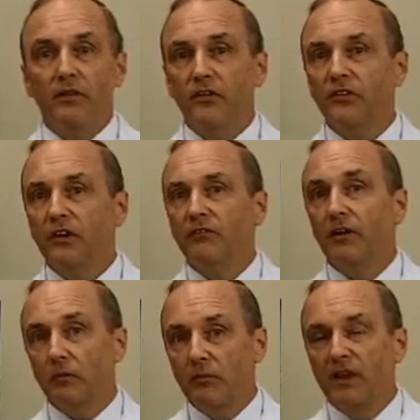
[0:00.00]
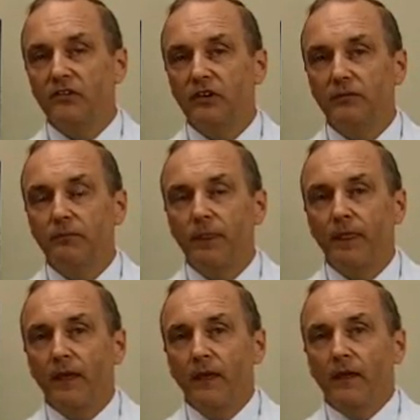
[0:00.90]
this I found amazing.
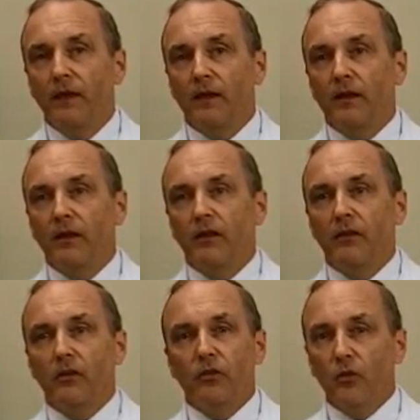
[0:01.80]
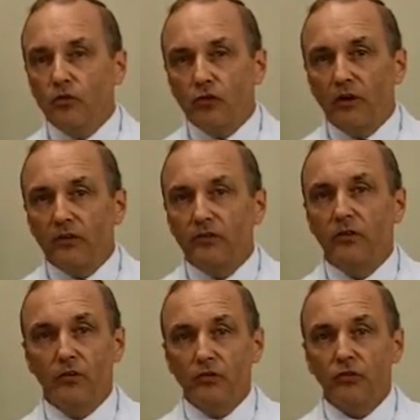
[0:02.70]
No drugs,
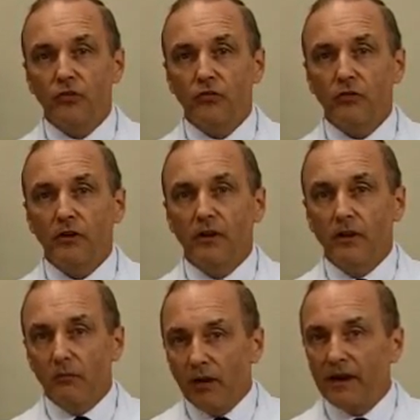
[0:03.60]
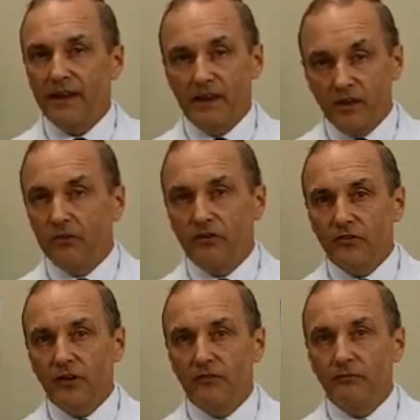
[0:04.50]
no surgery, and the body healed
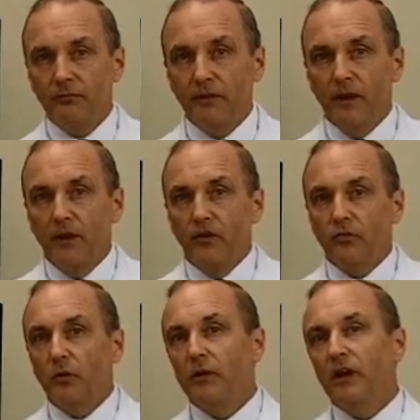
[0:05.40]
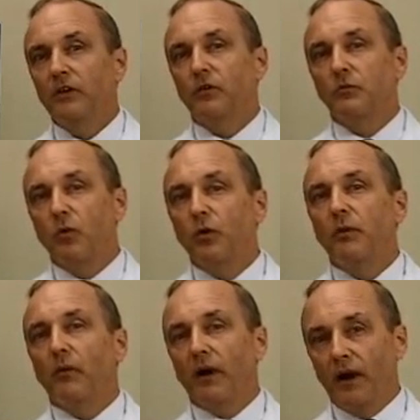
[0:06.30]
itself. So I went and I learned more
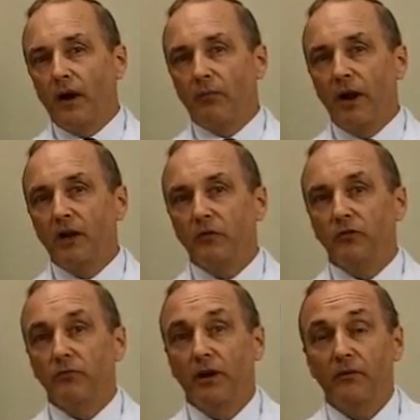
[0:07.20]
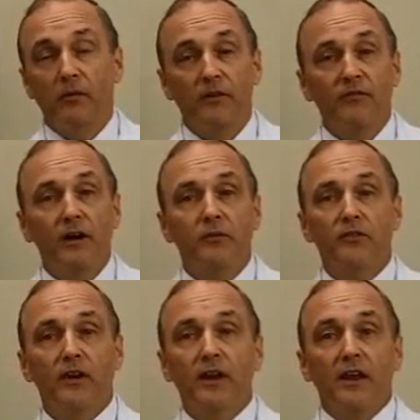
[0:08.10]
about what chiropractic was about, and what I found was
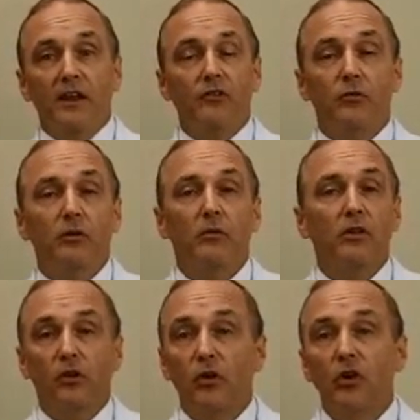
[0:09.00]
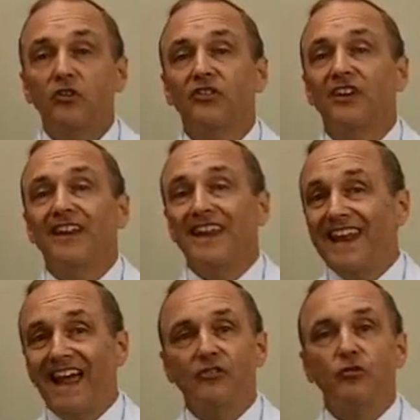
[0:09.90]
that it's really one of the largest
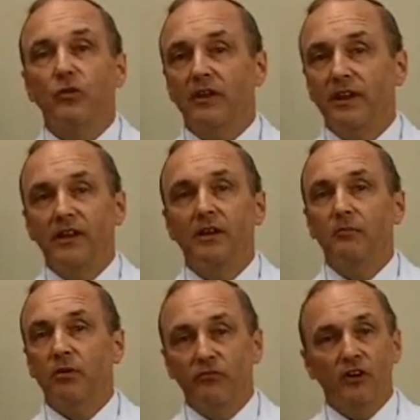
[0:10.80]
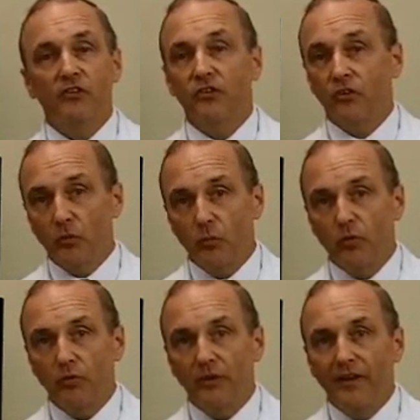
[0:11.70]
natural healing professions in the
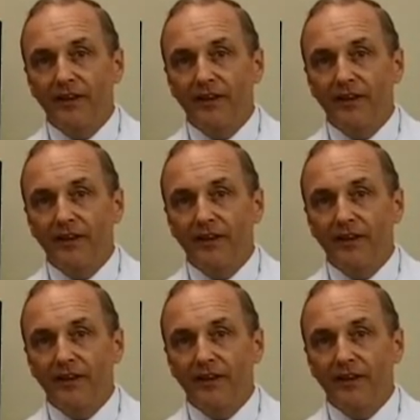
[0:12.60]
world.